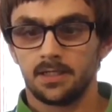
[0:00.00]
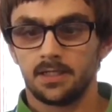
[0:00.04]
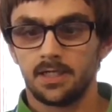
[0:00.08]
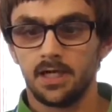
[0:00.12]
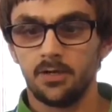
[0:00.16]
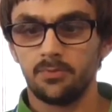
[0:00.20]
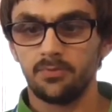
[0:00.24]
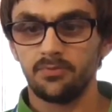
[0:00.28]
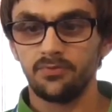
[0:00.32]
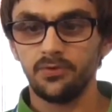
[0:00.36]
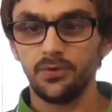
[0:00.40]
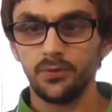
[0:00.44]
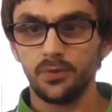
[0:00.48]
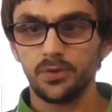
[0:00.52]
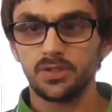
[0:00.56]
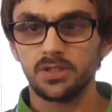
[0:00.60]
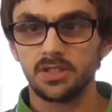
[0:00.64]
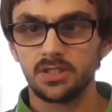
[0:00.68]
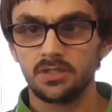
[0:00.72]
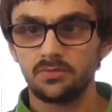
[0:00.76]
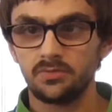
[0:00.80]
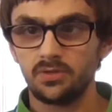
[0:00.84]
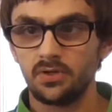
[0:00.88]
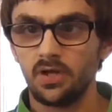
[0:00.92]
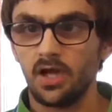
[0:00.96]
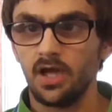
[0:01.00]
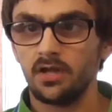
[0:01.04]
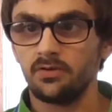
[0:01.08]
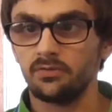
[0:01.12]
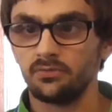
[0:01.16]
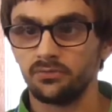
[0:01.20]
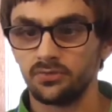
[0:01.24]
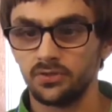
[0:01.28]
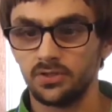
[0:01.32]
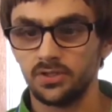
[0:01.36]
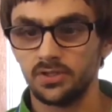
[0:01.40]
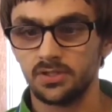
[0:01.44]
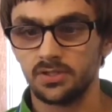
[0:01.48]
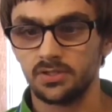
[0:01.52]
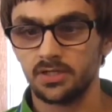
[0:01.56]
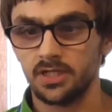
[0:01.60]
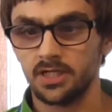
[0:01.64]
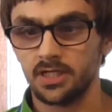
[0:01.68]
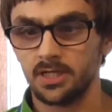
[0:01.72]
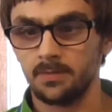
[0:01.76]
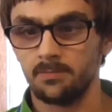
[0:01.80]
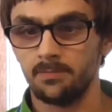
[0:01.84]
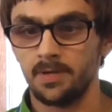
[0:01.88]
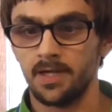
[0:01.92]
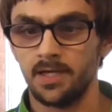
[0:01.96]
Now, before watching this video, I'd first
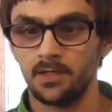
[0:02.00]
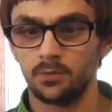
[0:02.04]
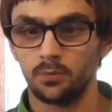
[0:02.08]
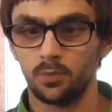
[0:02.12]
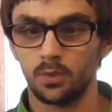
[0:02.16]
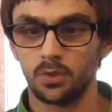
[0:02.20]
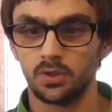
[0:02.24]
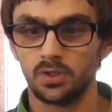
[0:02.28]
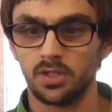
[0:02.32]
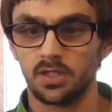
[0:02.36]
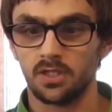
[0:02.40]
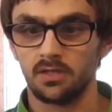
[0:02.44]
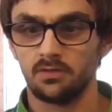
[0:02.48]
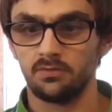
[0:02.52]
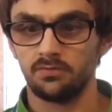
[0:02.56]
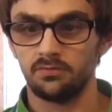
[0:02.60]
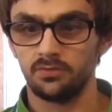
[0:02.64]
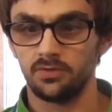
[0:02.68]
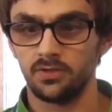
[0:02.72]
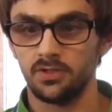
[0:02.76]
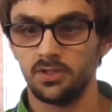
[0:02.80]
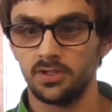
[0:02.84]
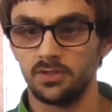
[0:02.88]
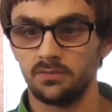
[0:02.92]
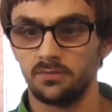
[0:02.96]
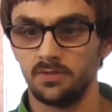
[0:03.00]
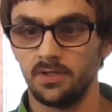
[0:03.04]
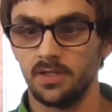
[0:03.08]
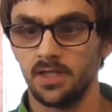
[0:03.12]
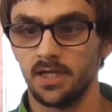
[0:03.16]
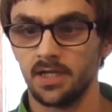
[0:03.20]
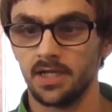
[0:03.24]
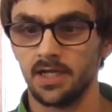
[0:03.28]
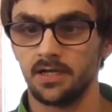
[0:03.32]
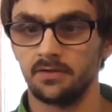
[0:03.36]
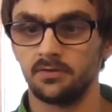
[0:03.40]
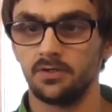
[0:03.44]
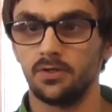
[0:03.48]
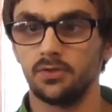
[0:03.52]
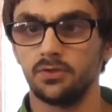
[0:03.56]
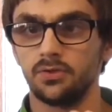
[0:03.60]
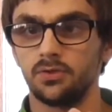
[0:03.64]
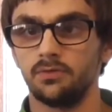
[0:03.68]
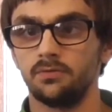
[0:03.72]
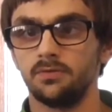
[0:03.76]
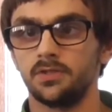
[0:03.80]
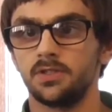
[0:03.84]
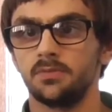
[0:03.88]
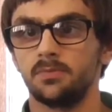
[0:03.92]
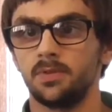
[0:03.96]
recommend watching the first video. That kind of goes
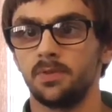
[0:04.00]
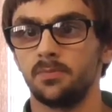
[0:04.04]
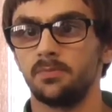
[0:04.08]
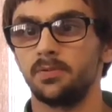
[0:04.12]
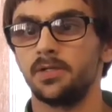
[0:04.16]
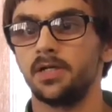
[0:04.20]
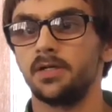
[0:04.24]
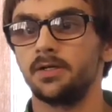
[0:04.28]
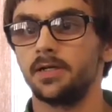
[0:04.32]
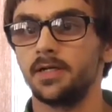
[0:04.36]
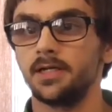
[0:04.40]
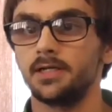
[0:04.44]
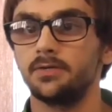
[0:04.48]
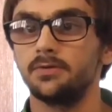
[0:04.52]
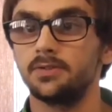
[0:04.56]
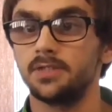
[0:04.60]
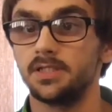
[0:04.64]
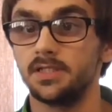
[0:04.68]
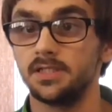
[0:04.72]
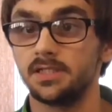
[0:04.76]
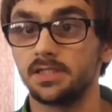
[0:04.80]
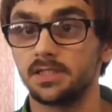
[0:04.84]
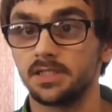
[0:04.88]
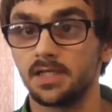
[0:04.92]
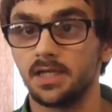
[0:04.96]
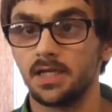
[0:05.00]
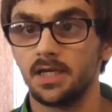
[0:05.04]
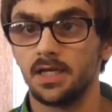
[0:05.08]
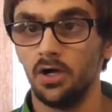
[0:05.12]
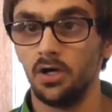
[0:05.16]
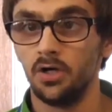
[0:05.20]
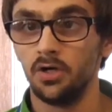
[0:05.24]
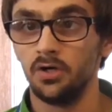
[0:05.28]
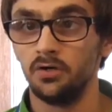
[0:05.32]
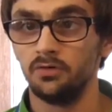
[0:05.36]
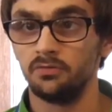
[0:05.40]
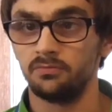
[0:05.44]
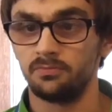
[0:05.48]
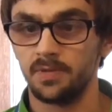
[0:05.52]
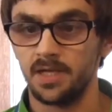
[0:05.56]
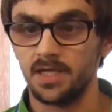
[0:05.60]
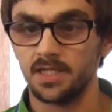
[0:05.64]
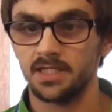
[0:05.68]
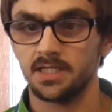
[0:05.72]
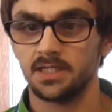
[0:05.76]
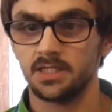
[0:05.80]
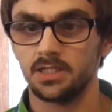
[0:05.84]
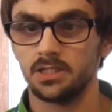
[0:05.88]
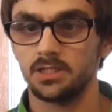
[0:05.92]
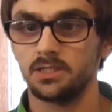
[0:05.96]
over some of the prerequisites of
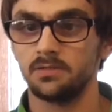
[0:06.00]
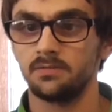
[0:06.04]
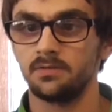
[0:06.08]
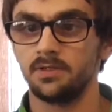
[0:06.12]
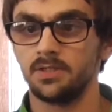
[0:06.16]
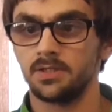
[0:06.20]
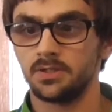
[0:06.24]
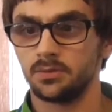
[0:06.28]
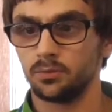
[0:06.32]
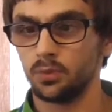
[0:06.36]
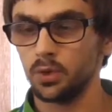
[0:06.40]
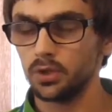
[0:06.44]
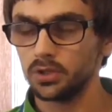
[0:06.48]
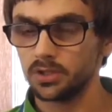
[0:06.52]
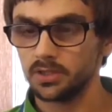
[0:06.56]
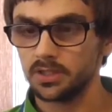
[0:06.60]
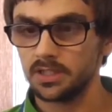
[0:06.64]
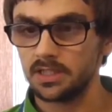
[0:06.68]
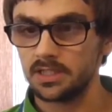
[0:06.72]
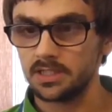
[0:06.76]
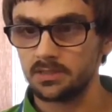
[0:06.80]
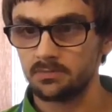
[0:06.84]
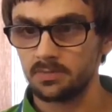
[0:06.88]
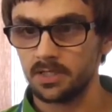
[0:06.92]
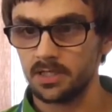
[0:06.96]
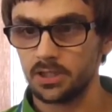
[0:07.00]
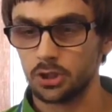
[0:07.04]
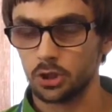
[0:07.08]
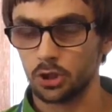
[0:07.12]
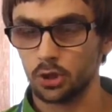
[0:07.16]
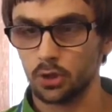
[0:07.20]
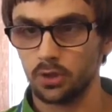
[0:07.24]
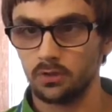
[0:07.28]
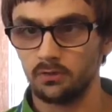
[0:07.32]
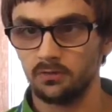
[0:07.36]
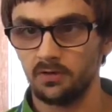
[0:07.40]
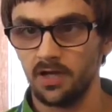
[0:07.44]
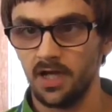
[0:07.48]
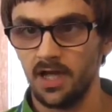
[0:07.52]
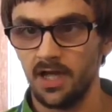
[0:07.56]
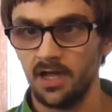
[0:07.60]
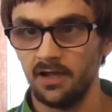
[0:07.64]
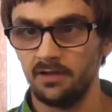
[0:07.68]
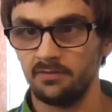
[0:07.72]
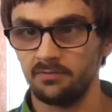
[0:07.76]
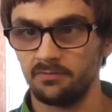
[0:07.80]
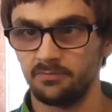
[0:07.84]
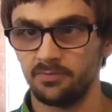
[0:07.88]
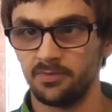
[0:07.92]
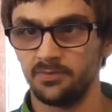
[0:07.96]
making YouTube videos and what you need to make sure you
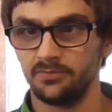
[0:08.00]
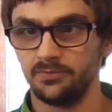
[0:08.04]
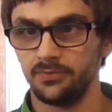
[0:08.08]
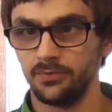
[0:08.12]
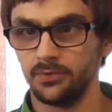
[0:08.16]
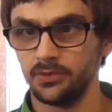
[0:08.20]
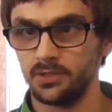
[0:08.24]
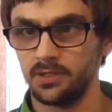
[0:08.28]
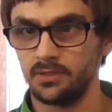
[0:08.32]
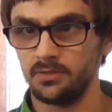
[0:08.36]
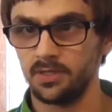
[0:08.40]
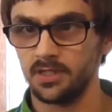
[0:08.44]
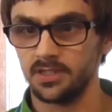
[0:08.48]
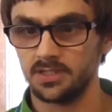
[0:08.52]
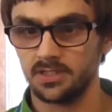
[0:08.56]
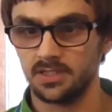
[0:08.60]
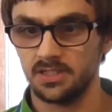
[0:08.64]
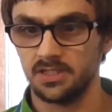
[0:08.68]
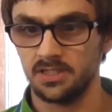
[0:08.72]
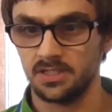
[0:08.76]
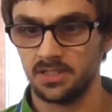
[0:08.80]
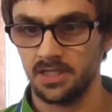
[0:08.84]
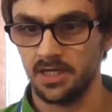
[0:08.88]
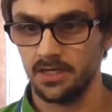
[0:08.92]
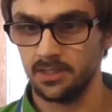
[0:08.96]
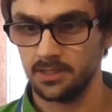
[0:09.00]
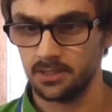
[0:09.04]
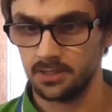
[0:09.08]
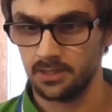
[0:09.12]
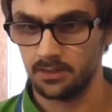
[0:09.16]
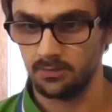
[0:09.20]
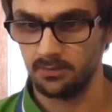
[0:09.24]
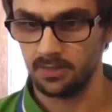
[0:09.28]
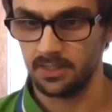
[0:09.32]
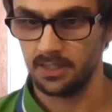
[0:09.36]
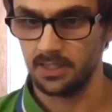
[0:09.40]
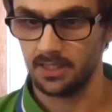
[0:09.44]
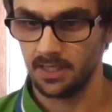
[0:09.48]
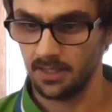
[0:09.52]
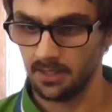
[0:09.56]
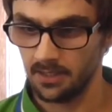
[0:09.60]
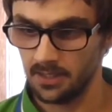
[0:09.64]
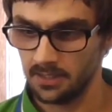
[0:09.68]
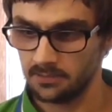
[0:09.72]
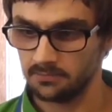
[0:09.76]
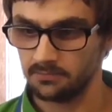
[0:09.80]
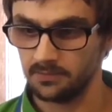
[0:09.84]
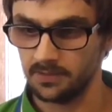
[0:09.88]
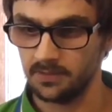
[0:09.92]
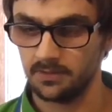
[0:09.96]
have before you actually start doing it. Now,
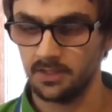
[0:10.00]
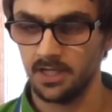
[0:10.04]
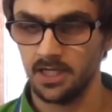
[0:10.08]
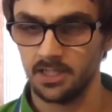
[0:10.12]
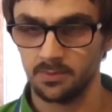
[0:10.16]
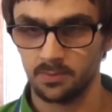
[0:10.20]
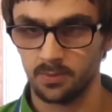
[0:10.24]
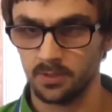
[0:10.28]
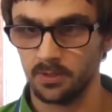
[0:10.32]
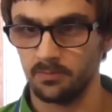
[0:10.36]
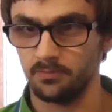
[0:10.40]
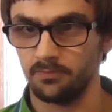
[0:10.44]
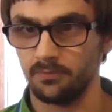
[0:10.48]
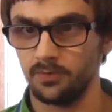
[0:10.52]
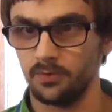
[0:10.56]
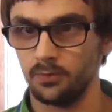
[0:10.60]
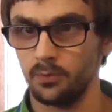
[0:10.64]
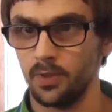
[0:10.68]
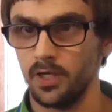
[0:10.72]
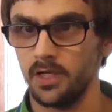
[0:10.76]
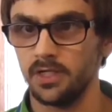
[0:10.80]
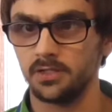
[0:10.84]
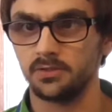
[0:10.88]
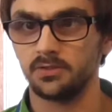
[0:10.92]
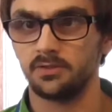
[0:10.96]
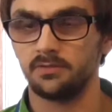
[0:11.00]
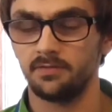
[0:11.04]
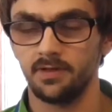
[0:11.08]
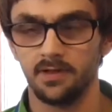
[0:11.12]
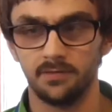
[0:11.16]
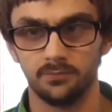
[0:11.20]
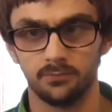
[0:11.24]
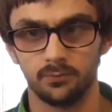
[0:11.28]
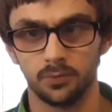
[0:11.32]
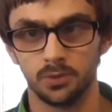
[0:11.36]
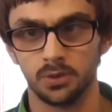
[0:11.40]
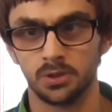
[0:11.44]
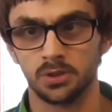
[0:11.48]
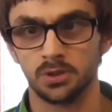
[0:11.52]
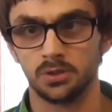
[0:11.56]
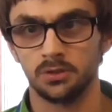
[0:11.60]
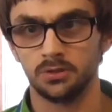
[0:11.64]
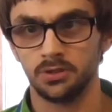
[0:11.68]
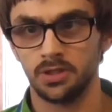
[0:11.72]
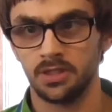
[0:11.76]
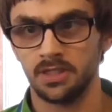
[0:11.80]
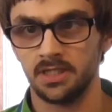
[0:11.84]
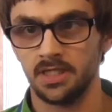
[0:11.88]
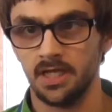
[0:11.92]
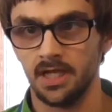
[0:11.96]
that video has been up for a while, so if you haven't watched it
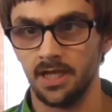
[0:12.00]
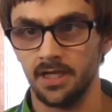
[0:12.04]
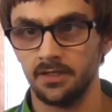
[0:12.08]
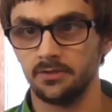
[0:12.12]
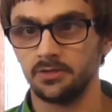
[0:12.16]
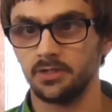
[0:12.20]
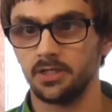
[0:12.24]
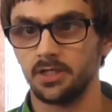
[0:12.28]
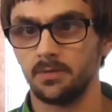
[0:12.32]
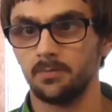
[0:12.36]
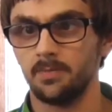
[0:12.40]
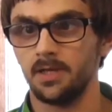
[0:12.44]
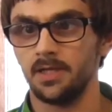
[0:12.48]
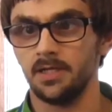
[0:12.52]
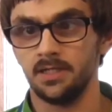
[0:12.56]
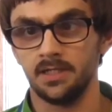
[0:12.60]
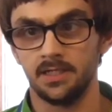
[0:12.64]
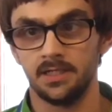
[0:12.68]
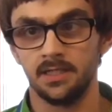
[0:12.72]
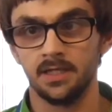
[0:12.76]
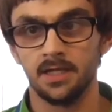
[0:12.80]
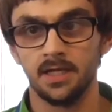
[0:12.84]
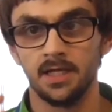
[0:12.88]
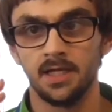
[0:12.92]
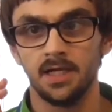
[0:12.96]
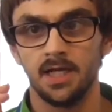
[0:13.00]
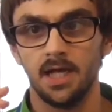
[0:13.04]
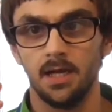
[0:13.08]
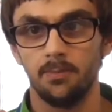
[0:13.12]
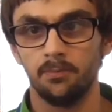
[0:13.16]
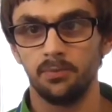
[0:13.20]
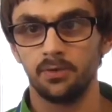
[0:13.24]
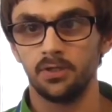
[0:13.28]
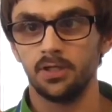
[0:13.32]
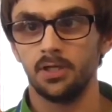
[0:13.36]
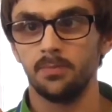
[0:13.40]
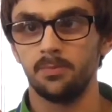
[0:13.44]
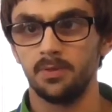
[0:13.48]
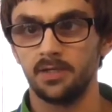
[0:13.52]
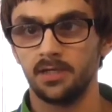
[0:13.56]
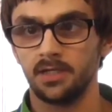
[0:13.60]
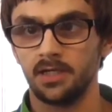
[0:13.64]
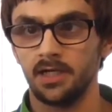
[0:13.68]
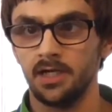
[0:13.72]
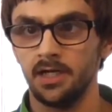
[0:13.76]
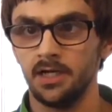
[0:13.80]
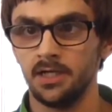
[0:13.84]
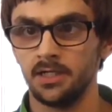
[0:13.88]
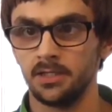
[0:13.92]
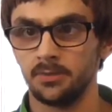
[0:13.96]
already, I highly recommend it. I'll put it up in a
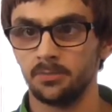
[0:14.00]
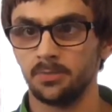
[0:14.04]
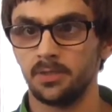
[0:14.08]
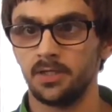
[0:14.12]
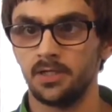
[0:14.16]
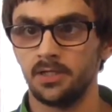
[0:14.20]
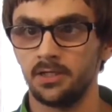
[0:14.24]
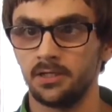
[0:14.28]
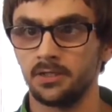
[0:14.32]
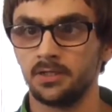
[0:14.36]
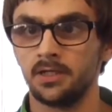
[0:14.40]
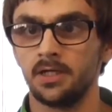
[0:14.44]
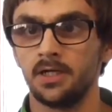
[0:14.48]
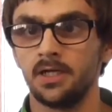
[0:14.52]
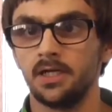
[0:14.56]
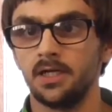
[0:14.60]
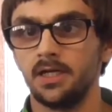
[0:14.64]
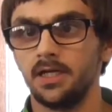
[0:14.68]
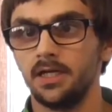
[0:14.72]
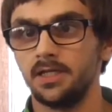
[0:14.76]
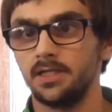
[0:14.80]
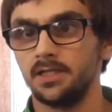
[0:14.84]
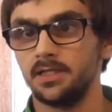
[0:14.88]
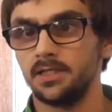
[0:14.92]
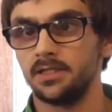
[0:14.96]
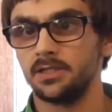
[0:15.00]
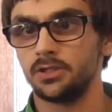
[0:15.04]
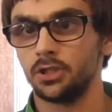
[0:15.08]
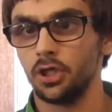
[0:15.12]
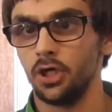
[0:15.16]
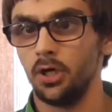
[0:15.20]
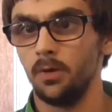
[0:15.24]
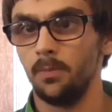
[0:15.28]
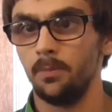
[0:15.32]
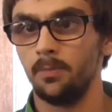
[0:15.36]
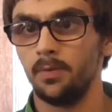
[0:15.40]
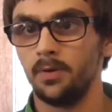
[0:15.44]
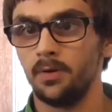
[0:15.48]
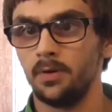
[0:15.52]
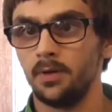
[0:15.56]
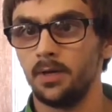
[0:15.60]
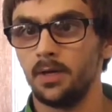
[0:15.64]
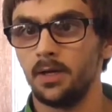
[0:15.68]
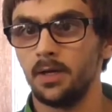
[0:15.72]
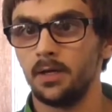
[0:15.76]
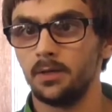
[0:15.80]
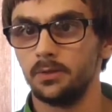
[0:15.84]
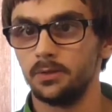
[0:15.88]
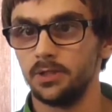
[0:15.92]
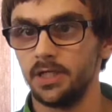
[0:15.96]
card up here in the top
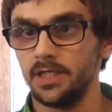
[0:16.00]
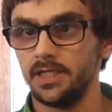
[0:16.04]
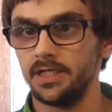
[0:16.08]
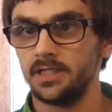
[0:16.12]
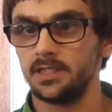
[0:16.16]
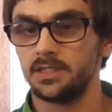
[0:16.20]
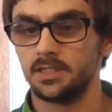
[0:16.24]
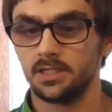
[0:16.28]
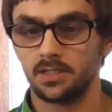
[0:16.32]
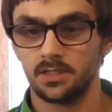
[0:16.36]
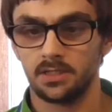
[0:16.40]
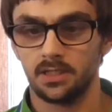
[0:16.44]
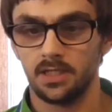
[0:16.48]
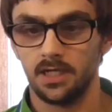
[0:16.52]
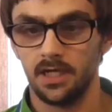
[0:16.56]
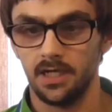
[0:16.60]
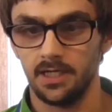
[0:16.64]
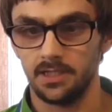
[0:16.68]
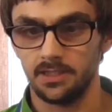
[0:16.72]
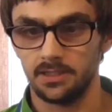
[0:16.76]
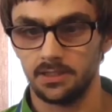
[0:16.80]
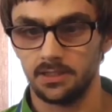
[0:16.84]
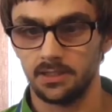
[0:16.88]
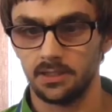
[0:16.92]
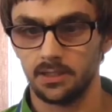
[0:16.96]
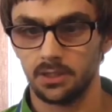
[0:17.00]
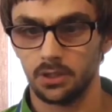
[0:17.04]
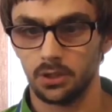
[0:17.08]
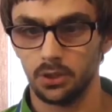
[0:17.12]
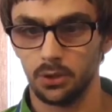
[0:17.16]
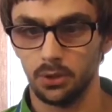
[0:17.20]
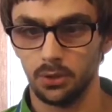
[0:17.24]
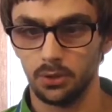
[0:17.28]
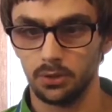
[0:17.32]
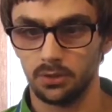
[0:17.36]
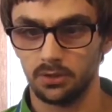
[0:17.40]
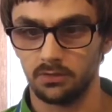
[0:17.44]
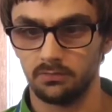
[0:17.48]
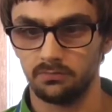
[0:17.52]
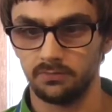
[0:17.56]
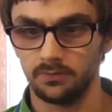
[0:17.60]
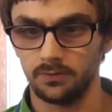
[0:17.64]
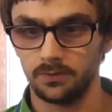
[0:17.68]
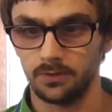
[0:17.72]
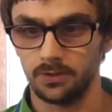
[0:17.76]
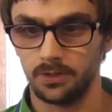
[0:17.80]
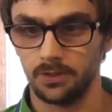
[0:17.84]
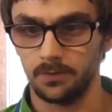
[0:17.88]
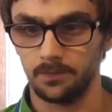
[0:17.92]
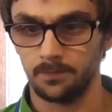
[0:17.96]
right hand corner
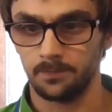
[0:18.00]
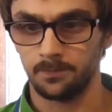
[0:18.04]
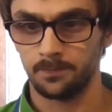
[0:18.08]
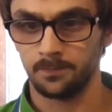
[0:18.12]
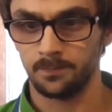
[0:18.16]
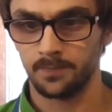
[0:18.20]
for you.